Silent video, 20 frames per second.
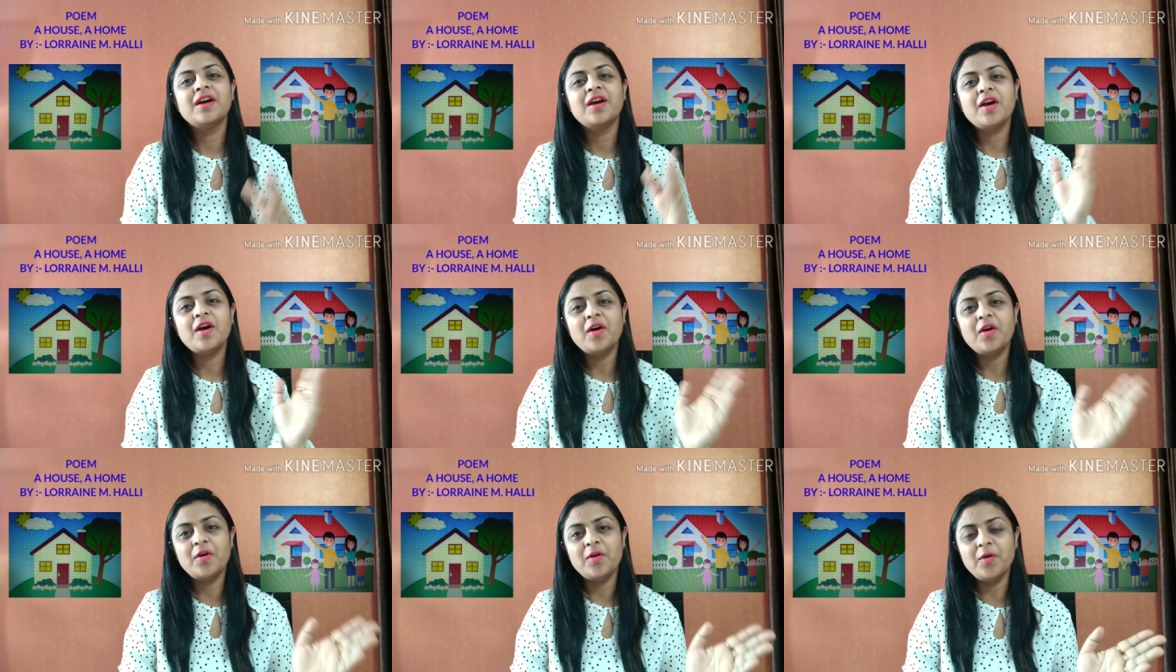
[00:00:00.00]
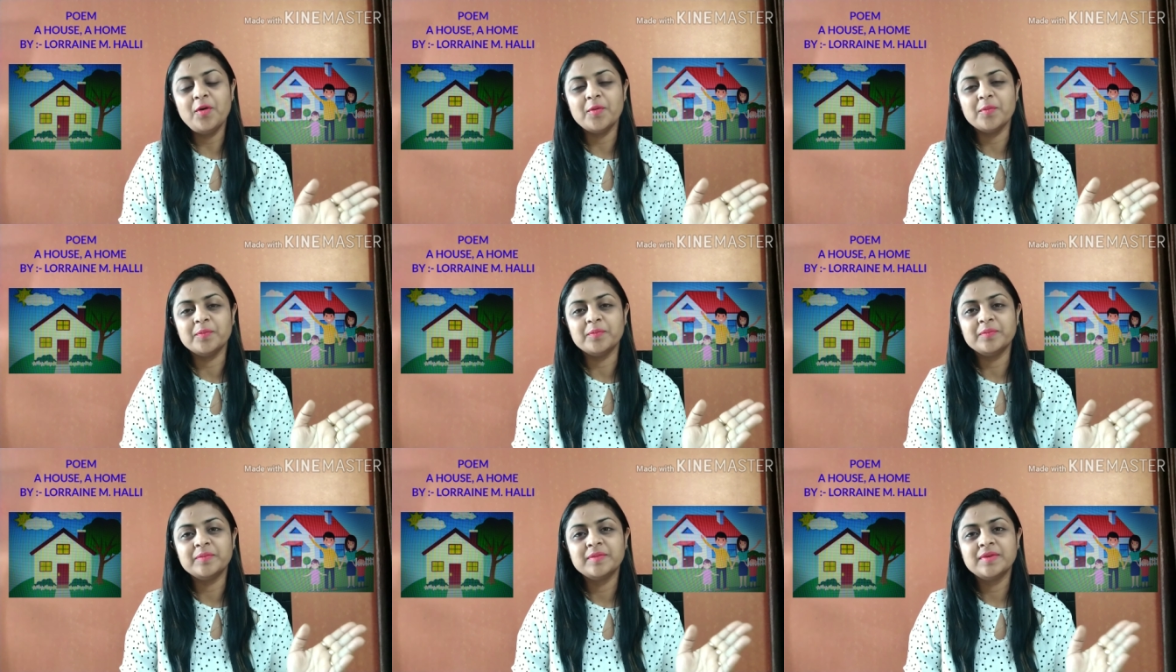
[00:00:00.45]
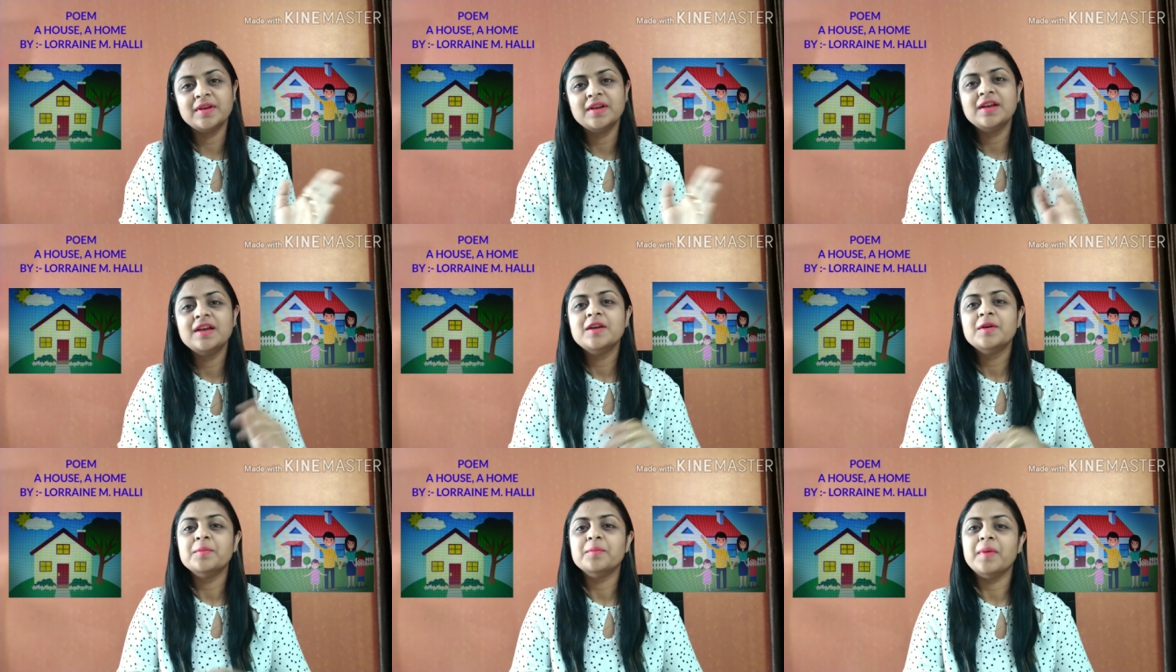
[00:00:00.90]
A Home
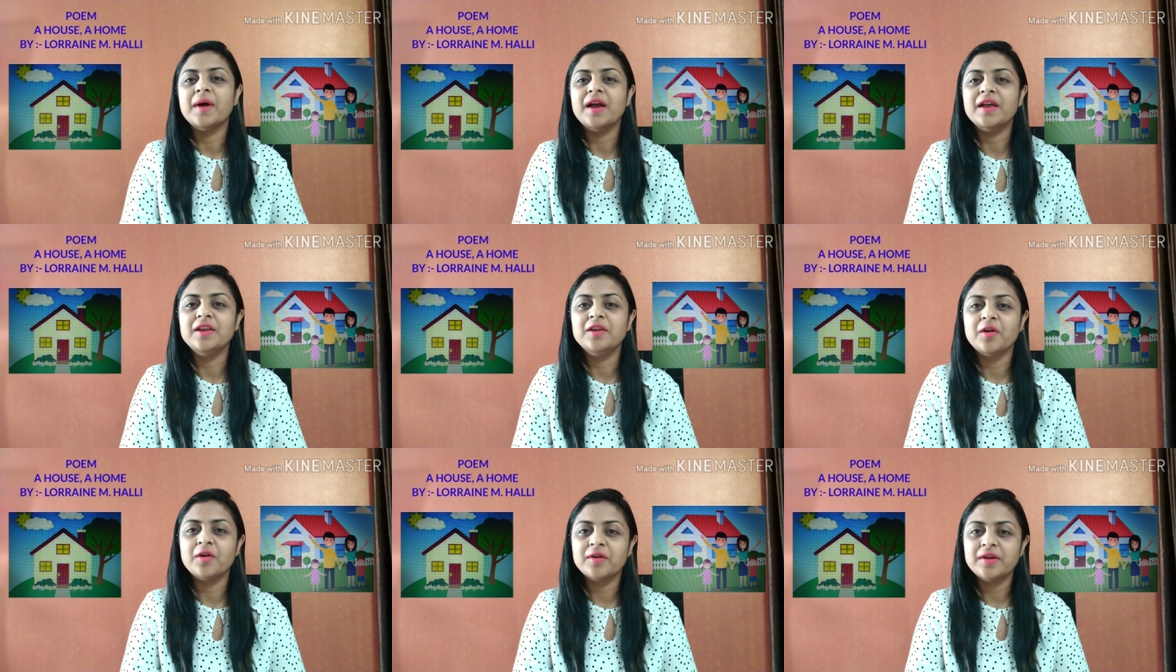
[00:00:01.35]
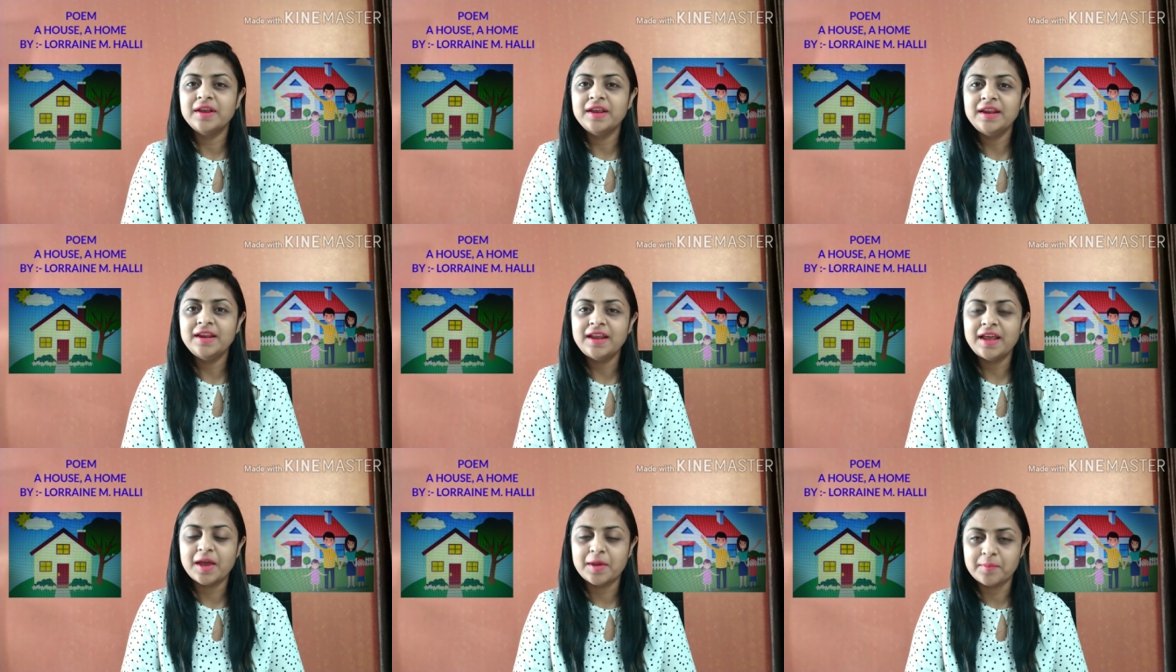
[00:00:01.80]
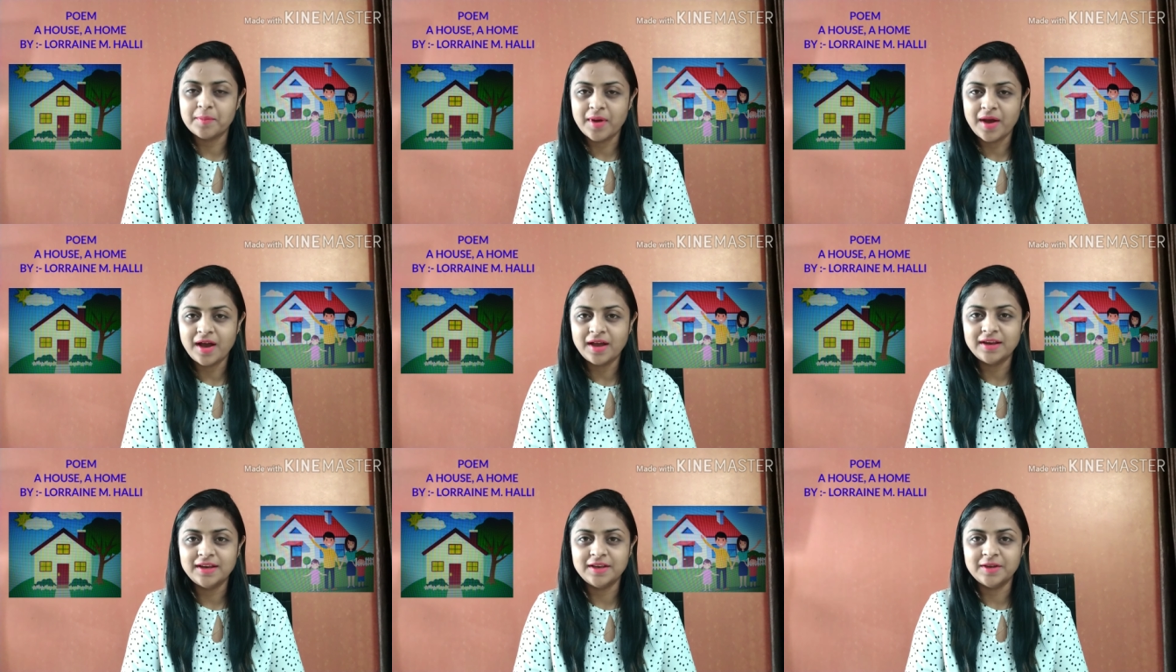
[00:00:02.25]
by Lauren M.
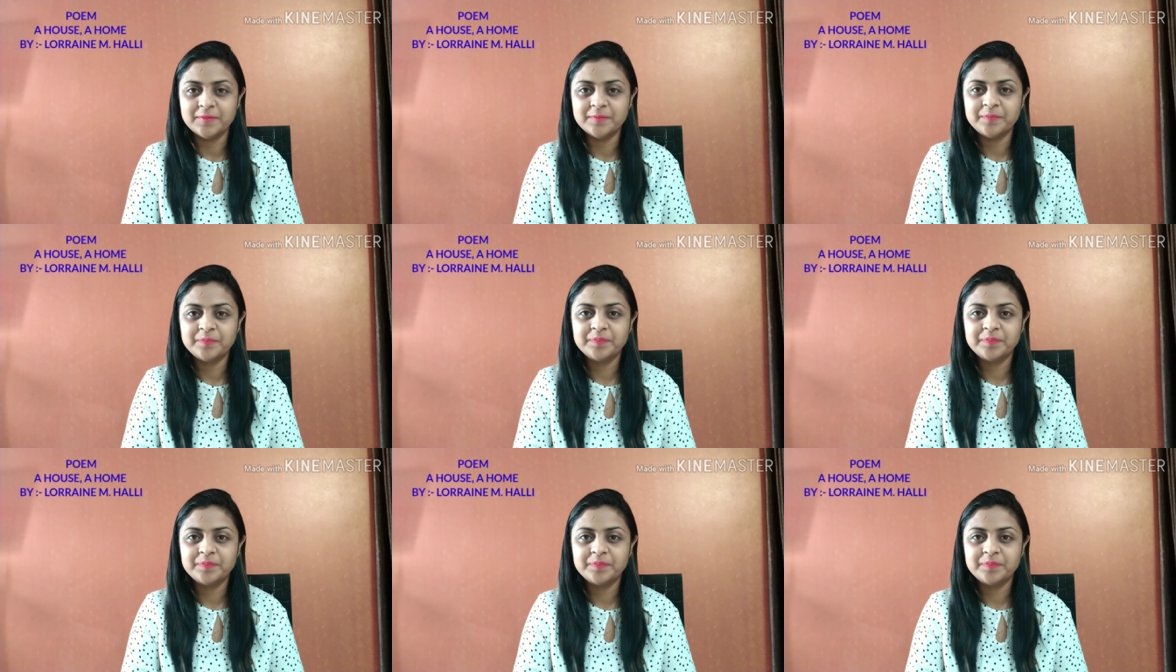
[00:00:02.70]
Halli.